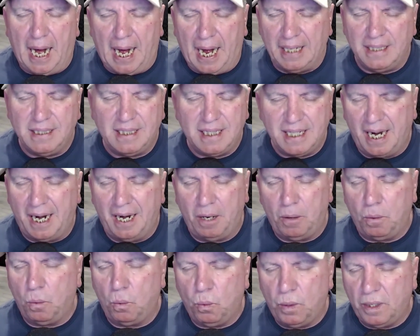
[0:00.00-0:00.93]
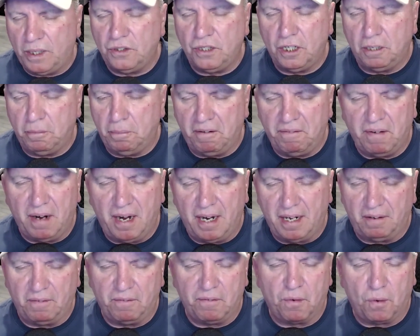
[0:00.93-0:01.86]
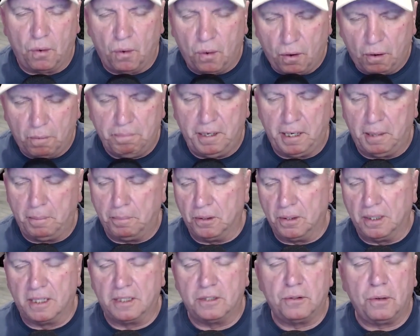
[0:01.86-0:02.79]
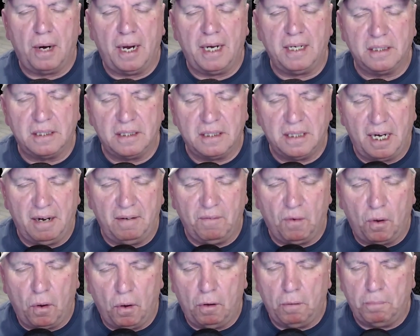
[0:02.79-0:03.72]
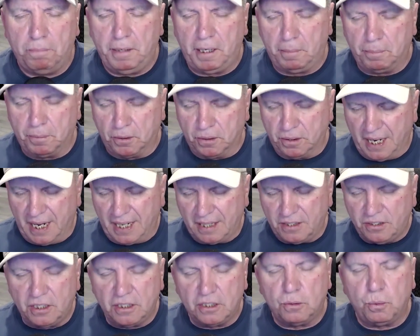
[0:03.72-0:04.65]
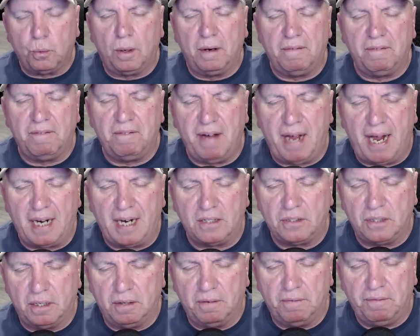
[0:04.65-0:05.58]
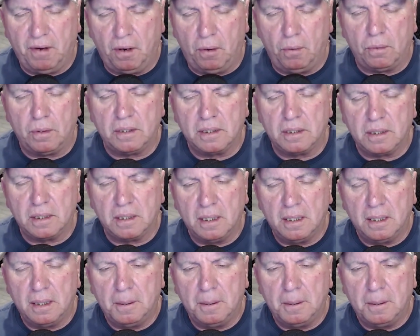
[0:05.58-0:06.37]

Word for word: I say we should be fighting for all people and trying to save all people, not just one faction of folks.